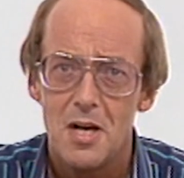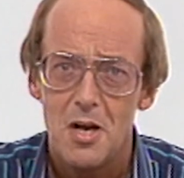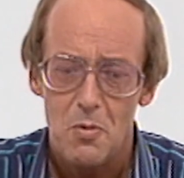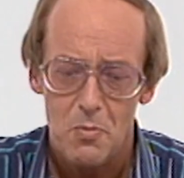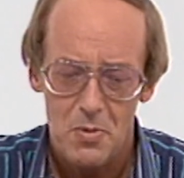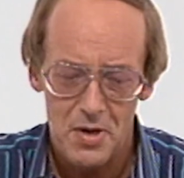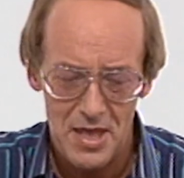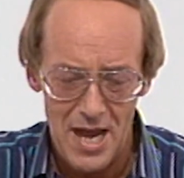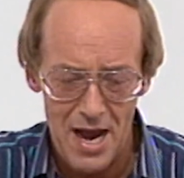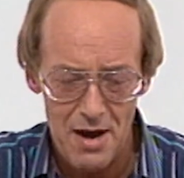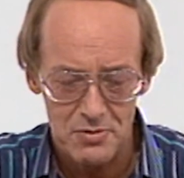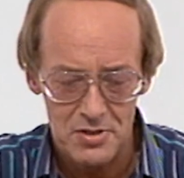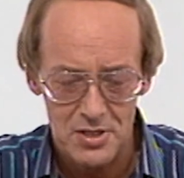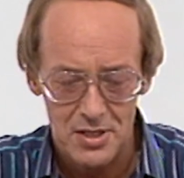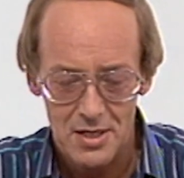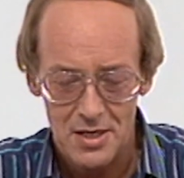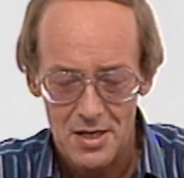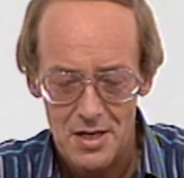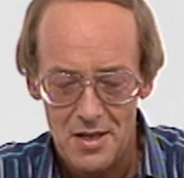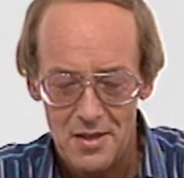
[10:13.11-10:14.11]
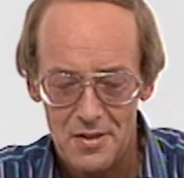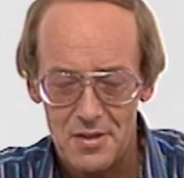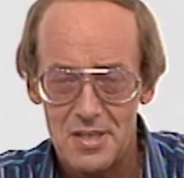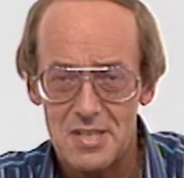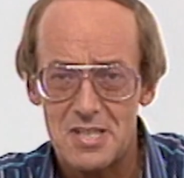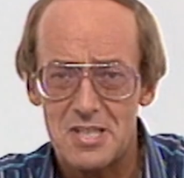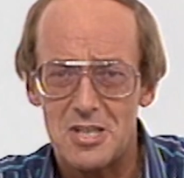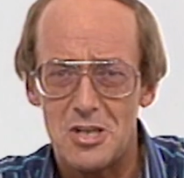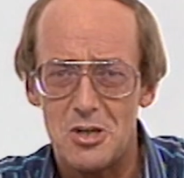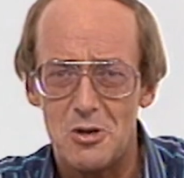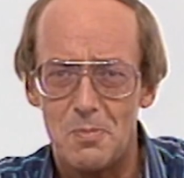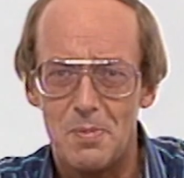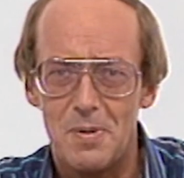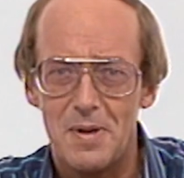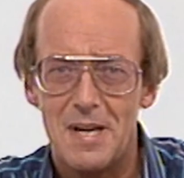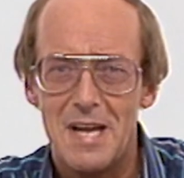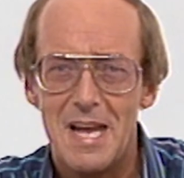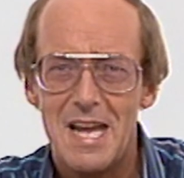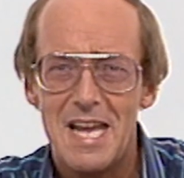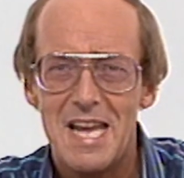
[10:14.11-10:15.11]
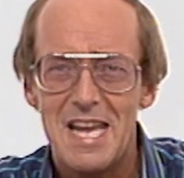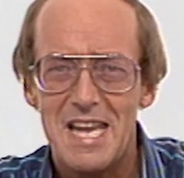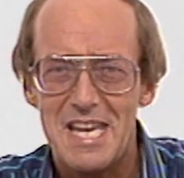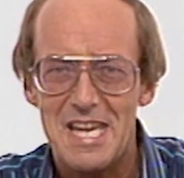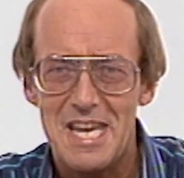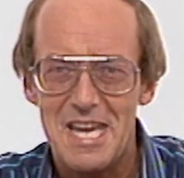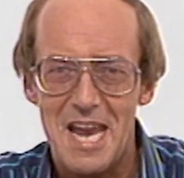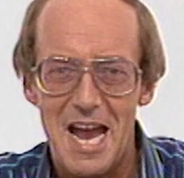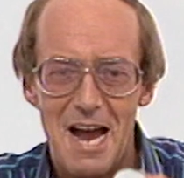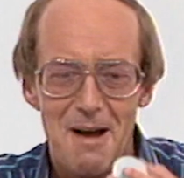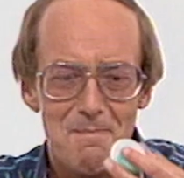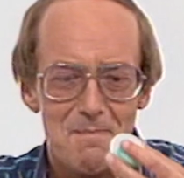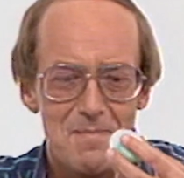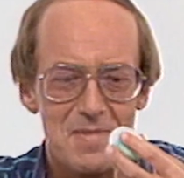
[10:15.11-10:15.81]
without the soup. Yum,